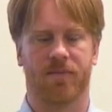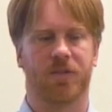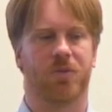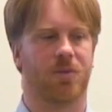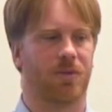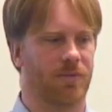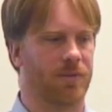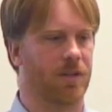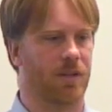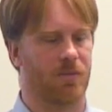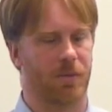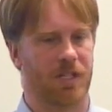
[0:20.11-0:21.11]
visceral
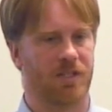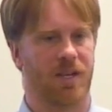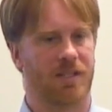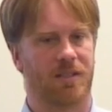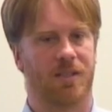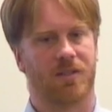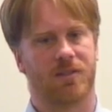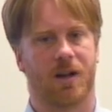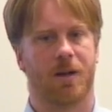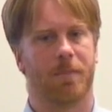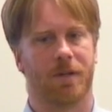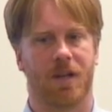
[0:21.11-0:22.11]
feel of what it's like to
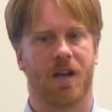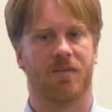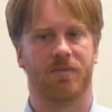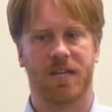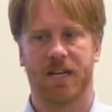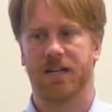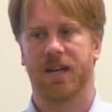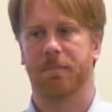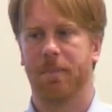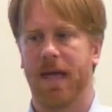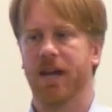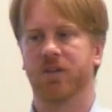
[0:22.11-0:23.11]
set up and kind of day-to-day
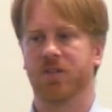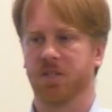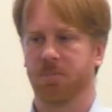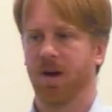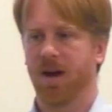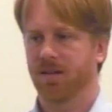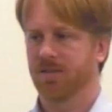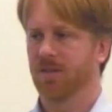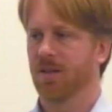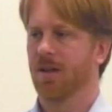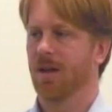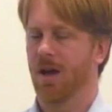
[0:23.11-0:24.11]
manage this
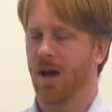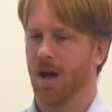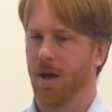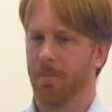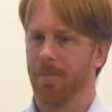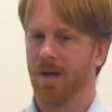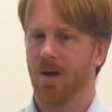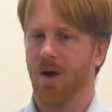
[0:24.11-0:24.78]
box. Um,